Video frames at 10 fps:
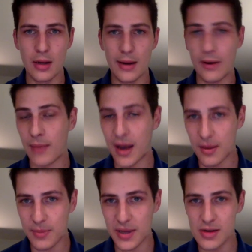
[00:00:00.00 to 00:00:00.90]
Now, in my
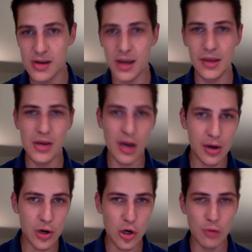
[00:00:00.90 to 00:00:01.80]
opinion, a
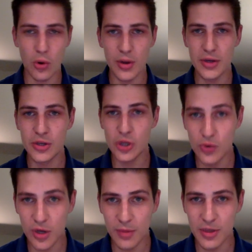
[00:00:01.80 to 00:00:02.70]
younger, more in-tune
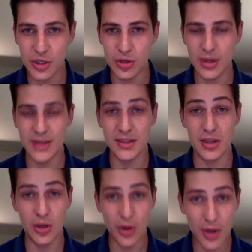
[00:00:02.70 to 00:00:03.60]
commissioner is a
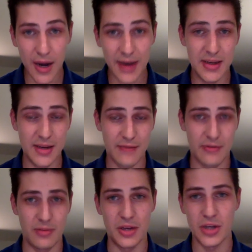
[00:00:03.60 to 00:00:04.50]
good idea for the
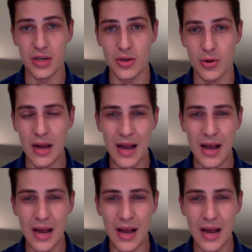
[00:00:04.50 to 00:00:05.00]
PGA Tour,